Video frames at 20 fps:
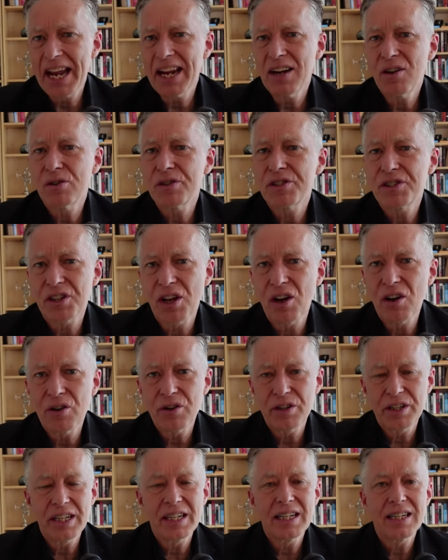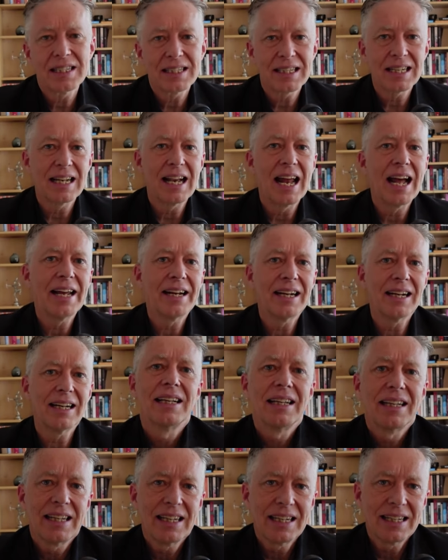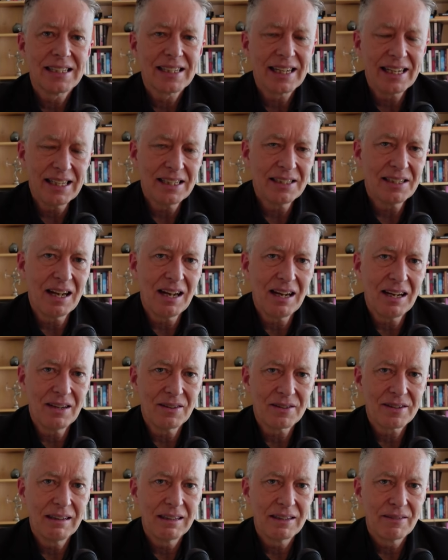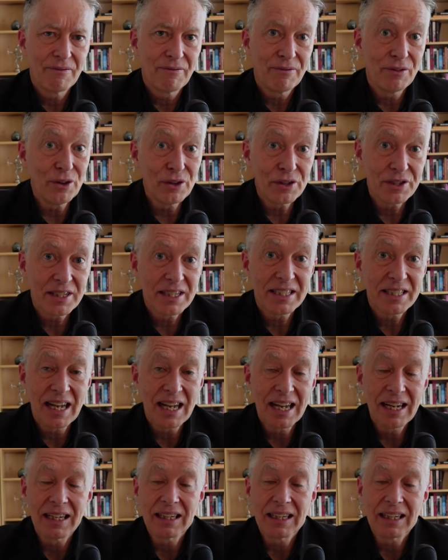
or so years later, he's exiled first to St.